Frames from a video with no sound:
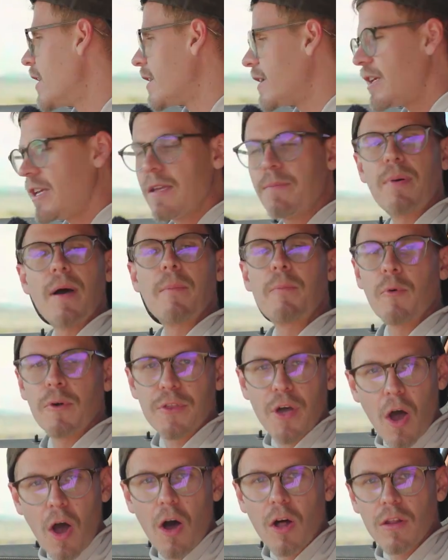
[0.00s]
keep up with
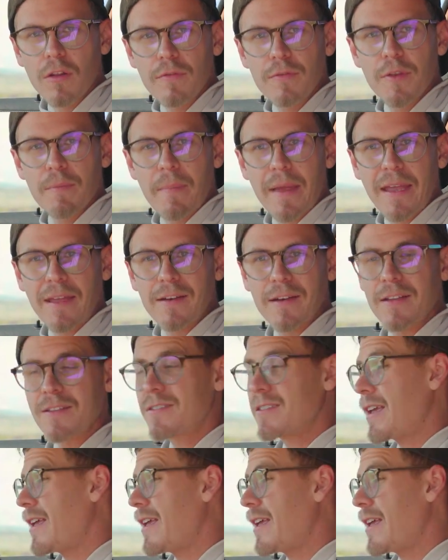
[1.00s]
all of the maintenance,